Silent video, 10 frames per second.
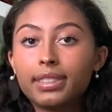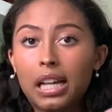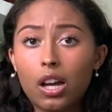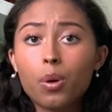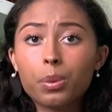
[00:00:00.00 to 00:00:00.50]

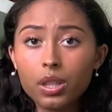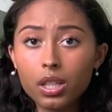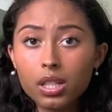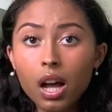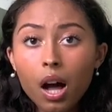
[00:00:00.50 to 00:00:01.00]
I hope that
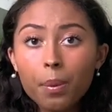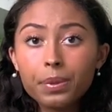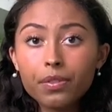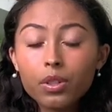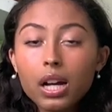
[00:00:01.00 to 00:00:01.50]
this helped.
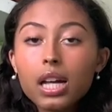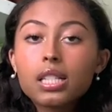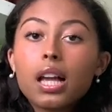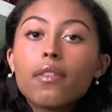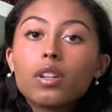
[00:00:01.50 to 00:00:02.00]
If you guys
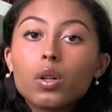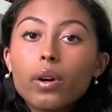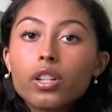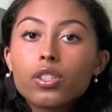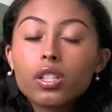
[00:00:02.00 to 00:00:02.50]
have any
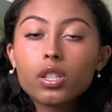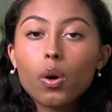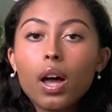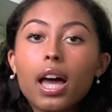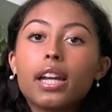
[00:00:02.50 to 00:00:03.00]
questions, go
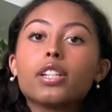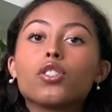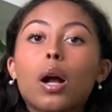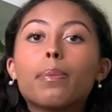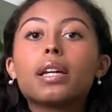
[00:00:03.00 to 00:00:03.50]
ahead and
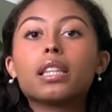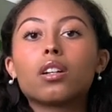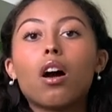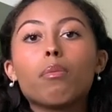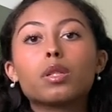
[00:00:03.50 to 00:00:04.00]
drop it in the
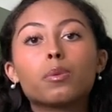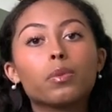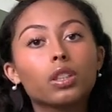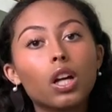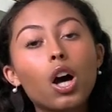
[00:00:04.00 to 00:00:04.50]
comments
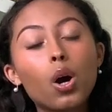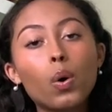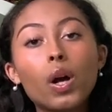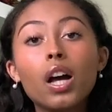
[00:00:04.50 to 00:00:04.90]
below.